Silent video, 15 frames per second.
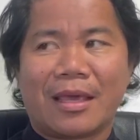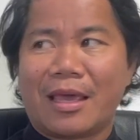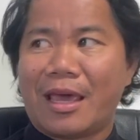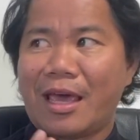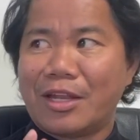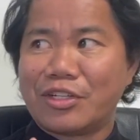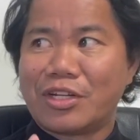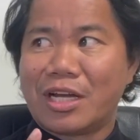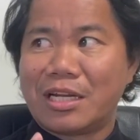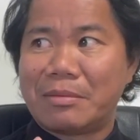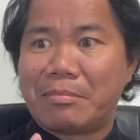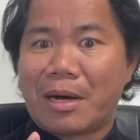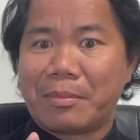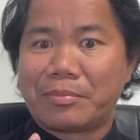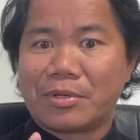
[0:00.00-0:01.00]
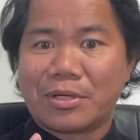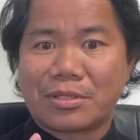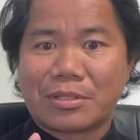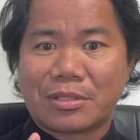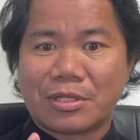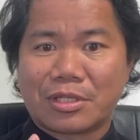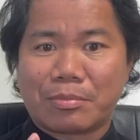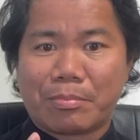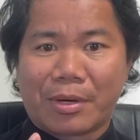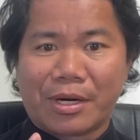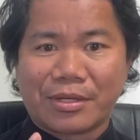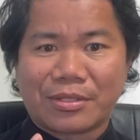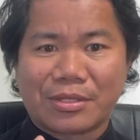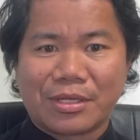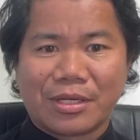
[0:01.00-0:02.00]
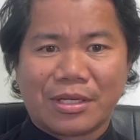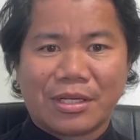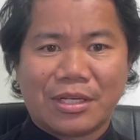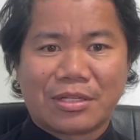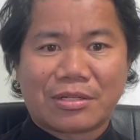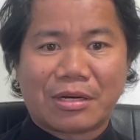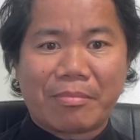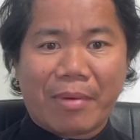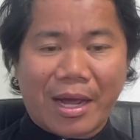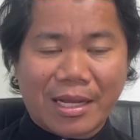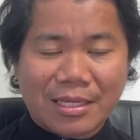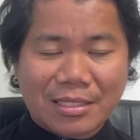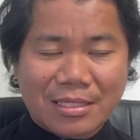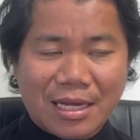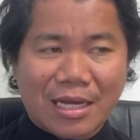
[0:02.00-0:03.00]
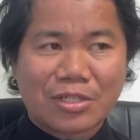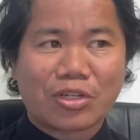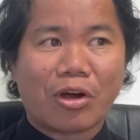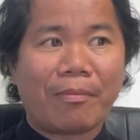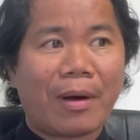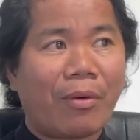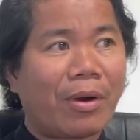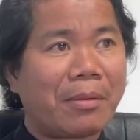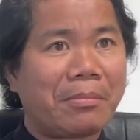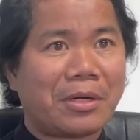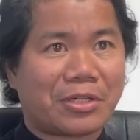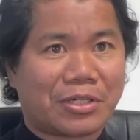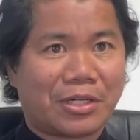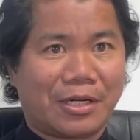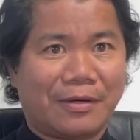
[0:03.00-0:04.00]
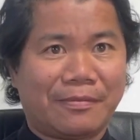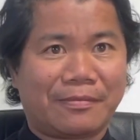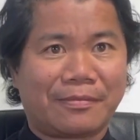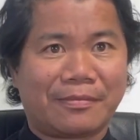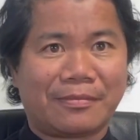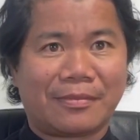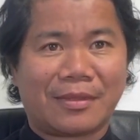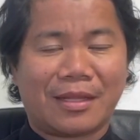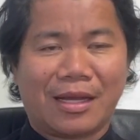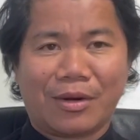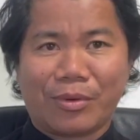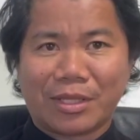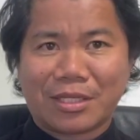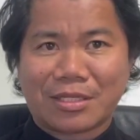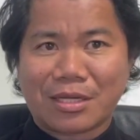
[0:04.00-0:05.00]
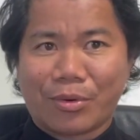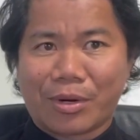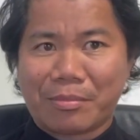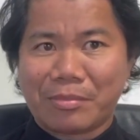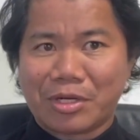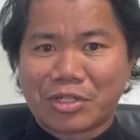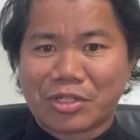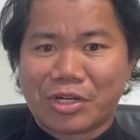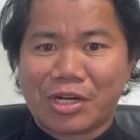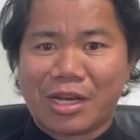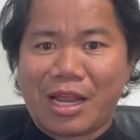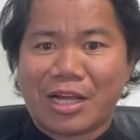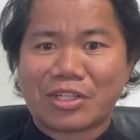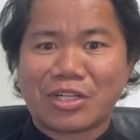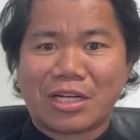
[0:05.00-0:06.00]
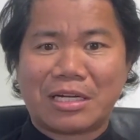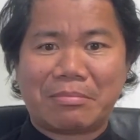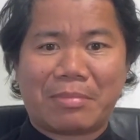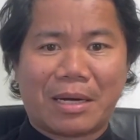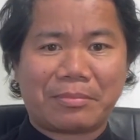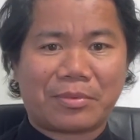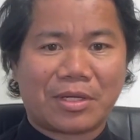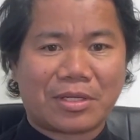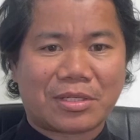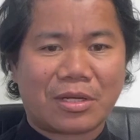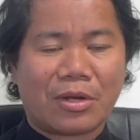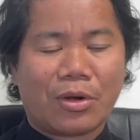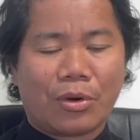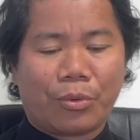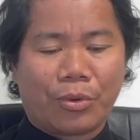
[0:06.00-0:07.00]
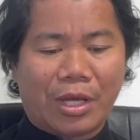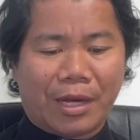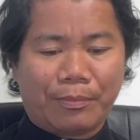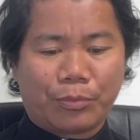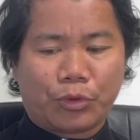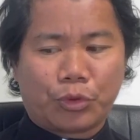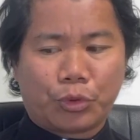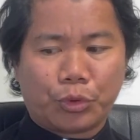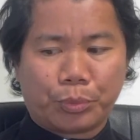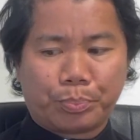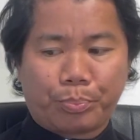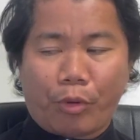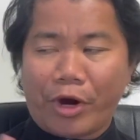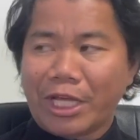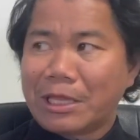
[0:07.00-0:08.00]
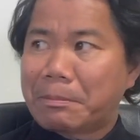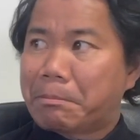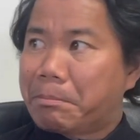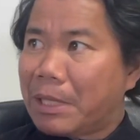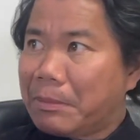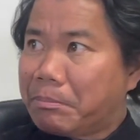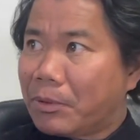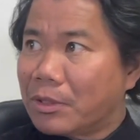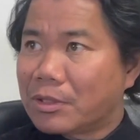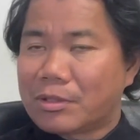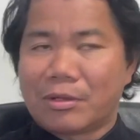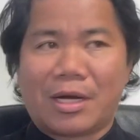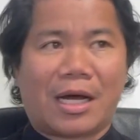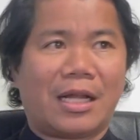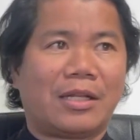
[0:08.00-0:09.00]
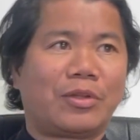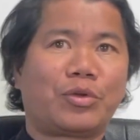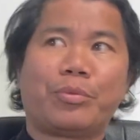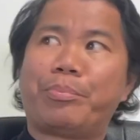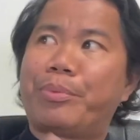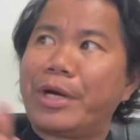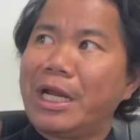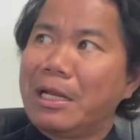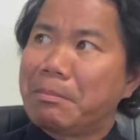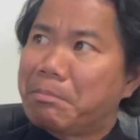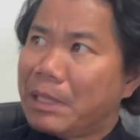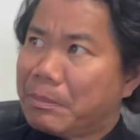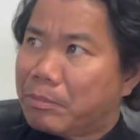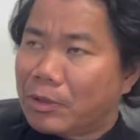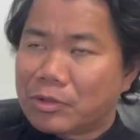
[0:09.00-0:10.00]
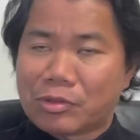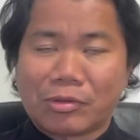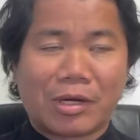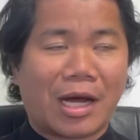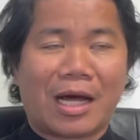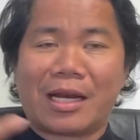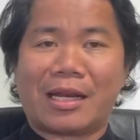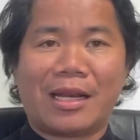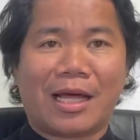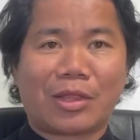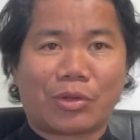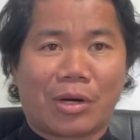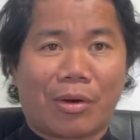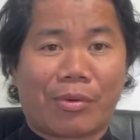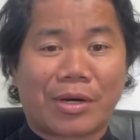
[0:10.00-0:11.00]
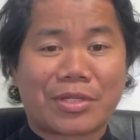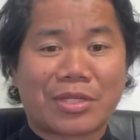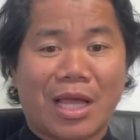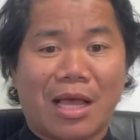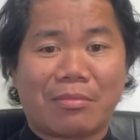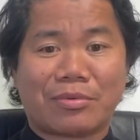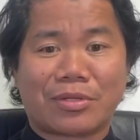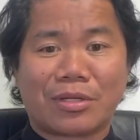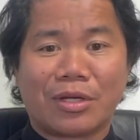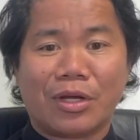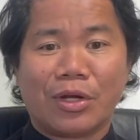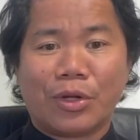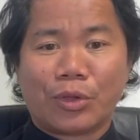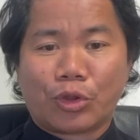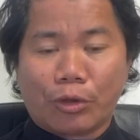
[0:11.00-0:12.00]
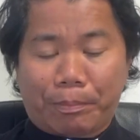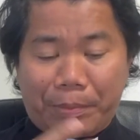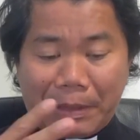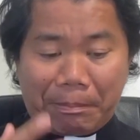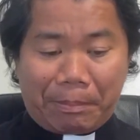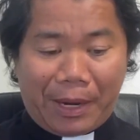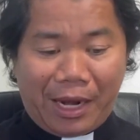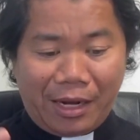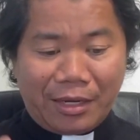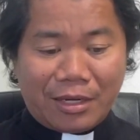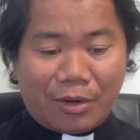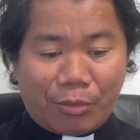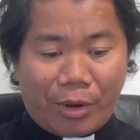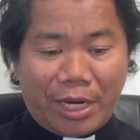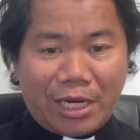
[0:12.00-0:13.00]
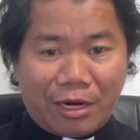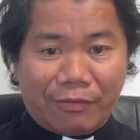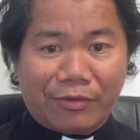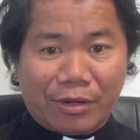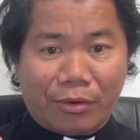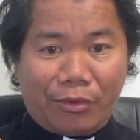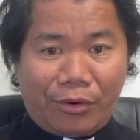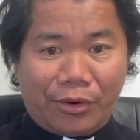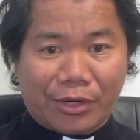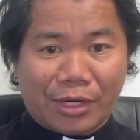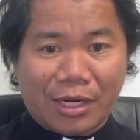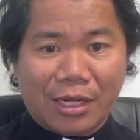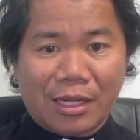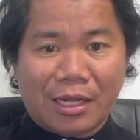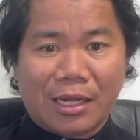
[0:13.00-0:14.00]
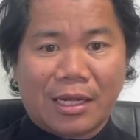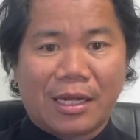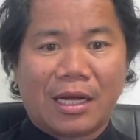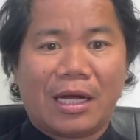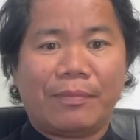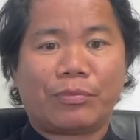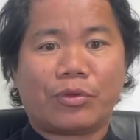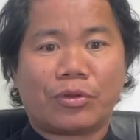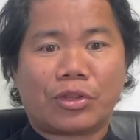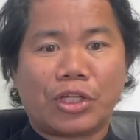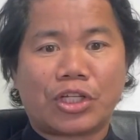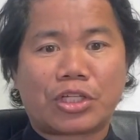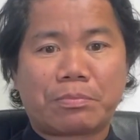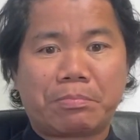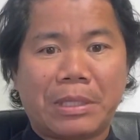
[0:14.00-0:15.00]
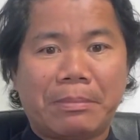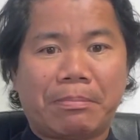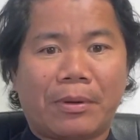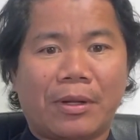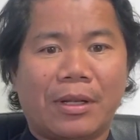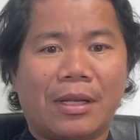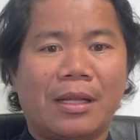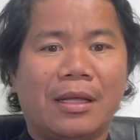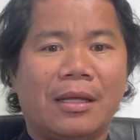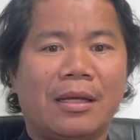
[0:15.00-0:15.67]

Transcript: And John the Baptist, his birth is reminds us of our mission. And what is our mission? Like John the Baptist, we have to point people to God, to bring people to God, not to ourselves, to prepare the way of the Lord, and to teach people